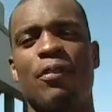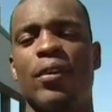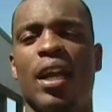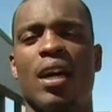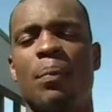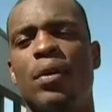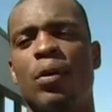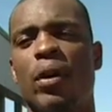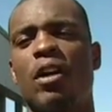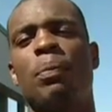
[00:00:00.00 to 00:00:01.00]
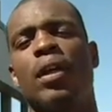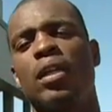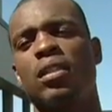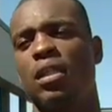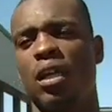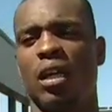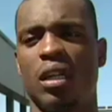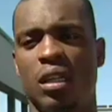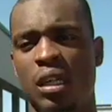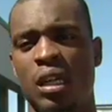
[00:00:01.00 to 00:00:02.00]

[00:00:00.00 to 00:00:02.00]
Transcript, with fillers: I feel like I'm in the right place. Uh,